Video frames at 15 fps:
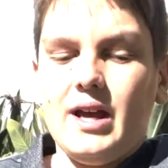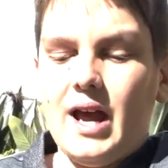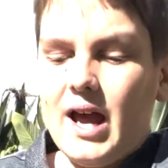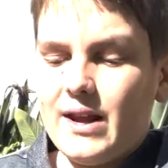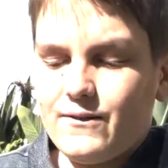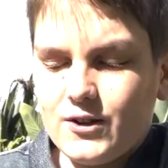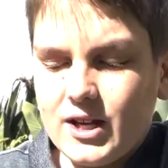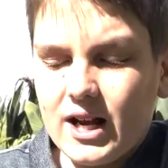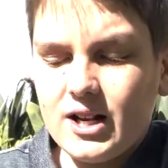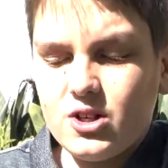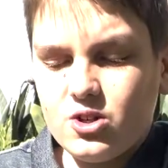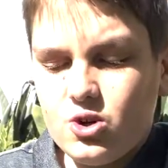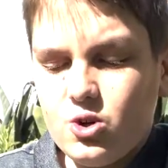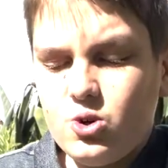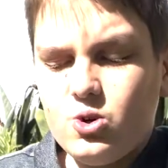If you get it
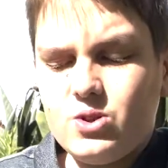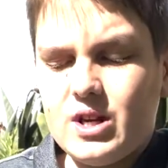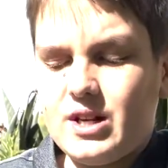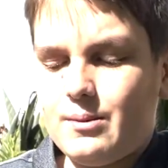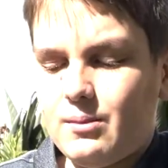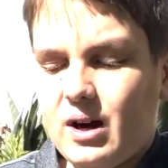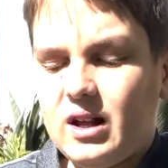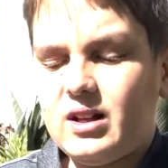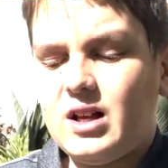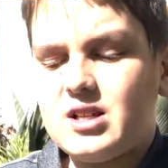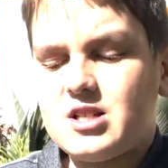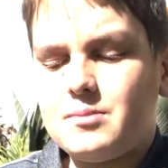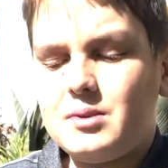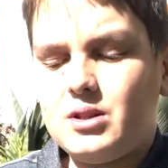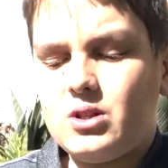new, then it might
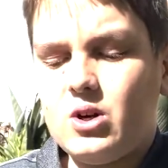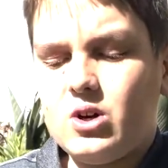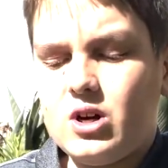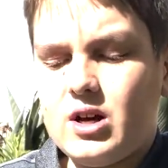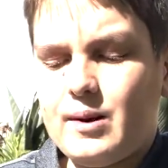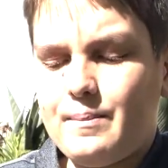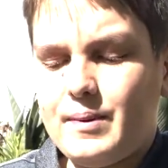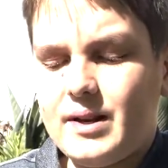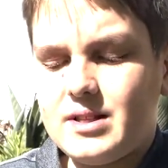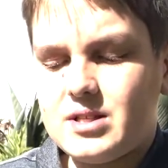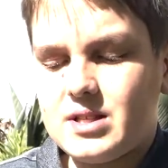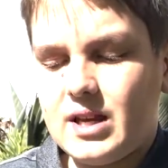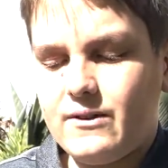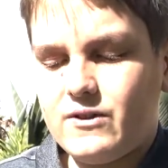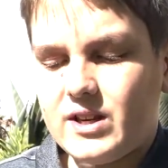last a bit longer,
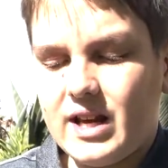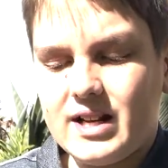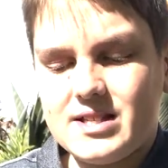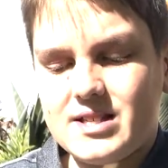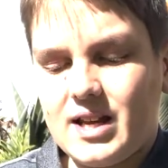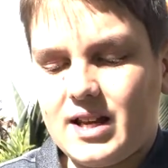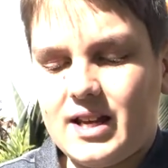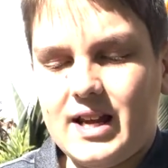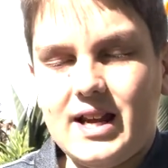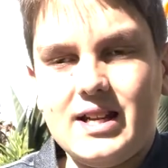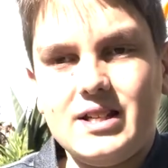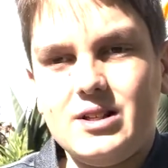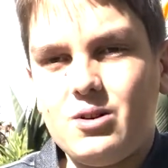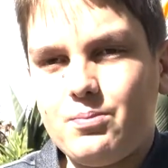but if you get it secondhand, you're